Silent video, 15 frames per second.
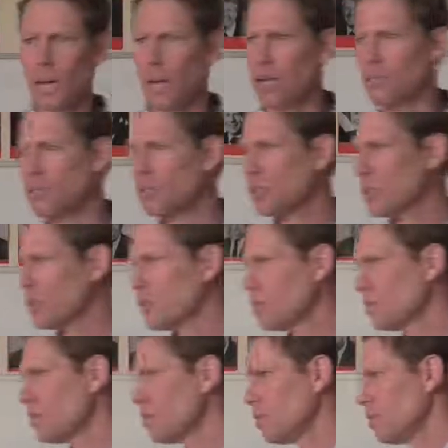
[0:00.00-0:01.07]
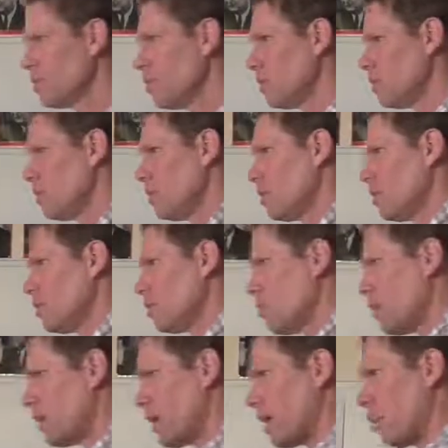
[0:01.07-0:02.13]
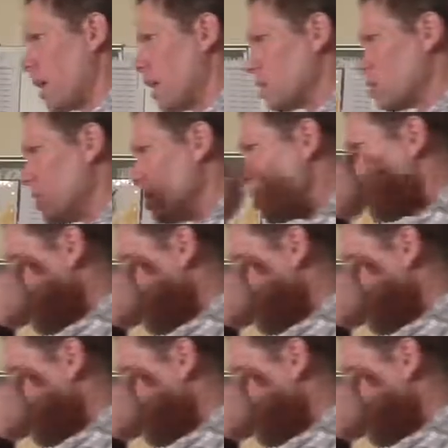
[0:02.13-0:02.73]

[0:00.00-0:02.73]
else? What, would, what else would